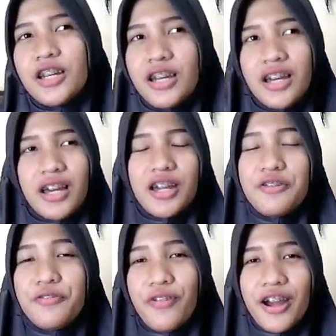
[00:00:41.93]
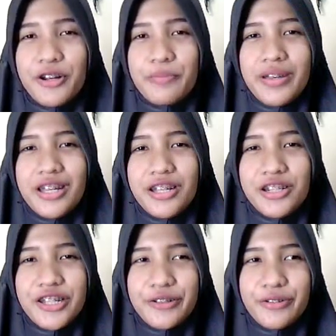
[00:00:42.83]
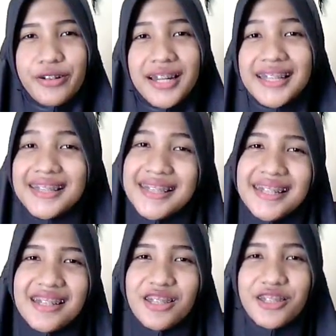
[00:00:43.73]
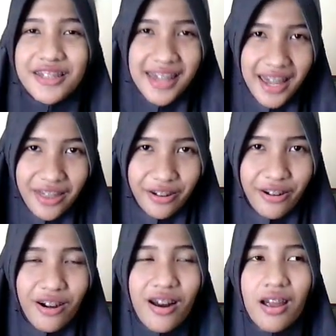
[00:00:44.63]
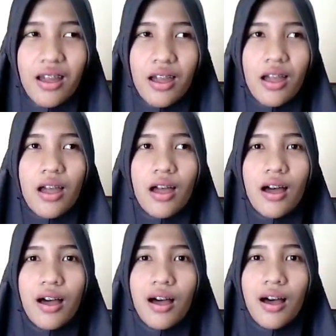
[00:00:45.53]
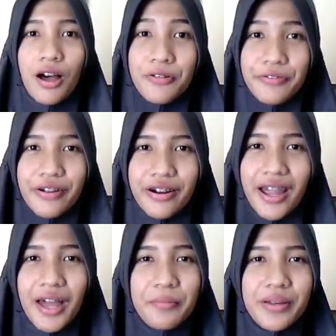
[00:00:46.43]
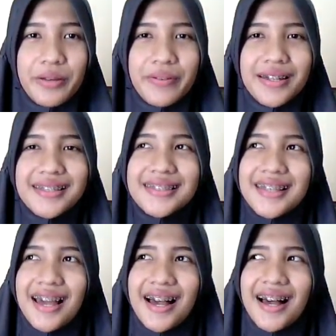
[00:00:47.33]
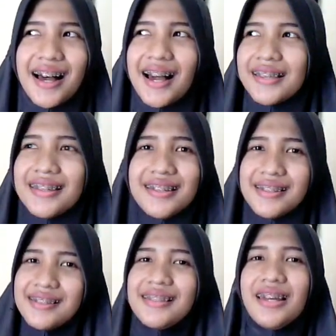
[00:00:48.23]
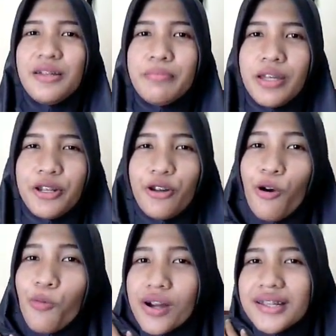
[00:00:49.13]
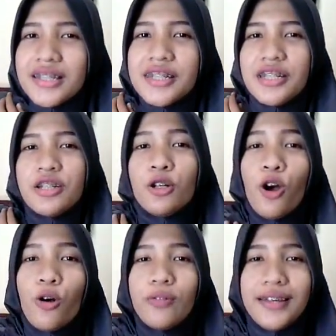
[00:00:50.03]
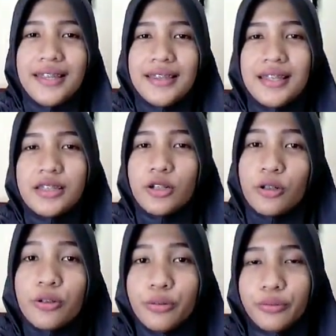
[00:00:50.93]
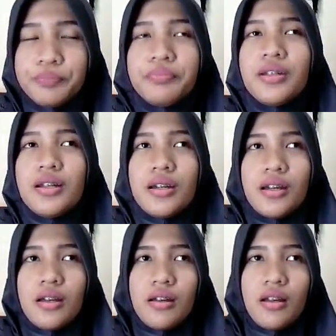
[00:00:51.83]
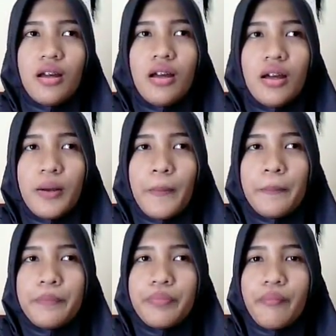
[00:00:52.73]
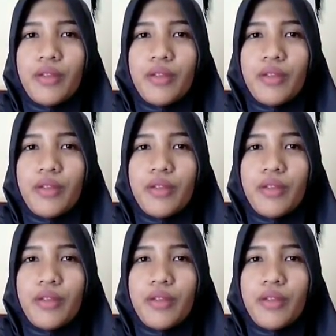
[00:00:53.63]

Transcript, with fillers: uh, invited me to canteen together I'm very happy because I think she's like me no one she know in this school um,